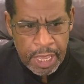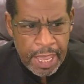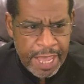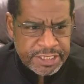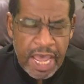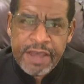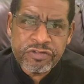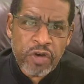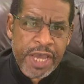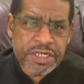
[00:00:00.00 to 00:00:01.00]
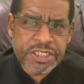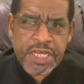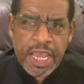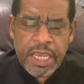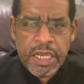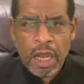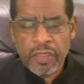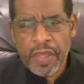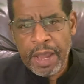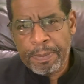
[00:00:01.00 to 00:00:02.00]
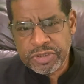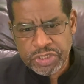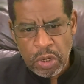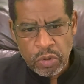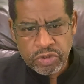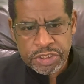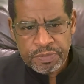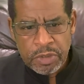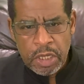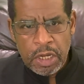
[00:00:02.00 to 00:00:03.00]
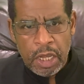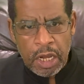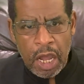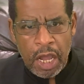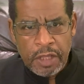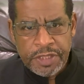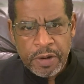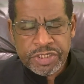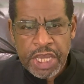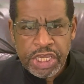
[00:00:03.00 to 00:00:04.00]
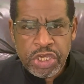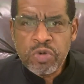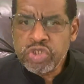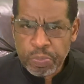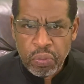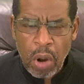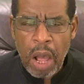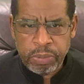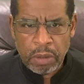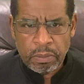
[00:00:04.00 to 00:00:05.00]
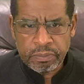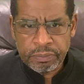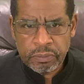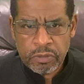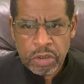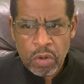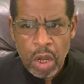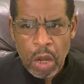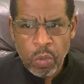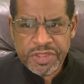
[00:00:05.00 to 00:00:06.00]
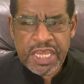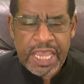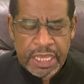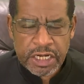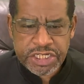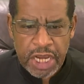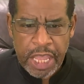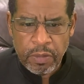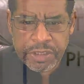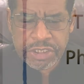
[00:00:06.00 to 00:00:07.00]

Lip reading: As I have tried to say in other episodes, there is a huge problem with the English language.